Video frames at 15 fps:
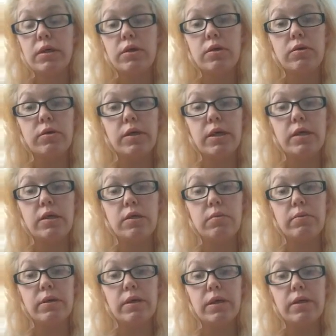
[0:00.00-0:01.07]
2 days it'll
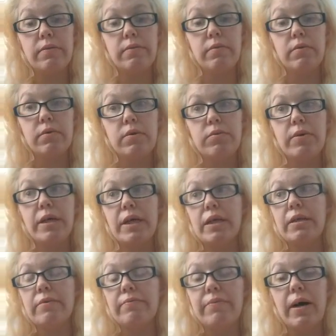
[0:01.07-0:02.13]
be like 3 and
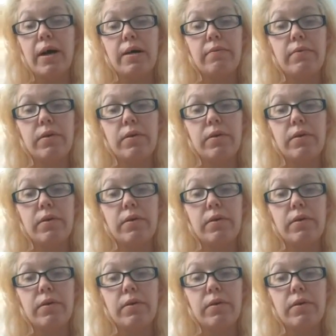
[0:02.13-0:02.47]
then 5.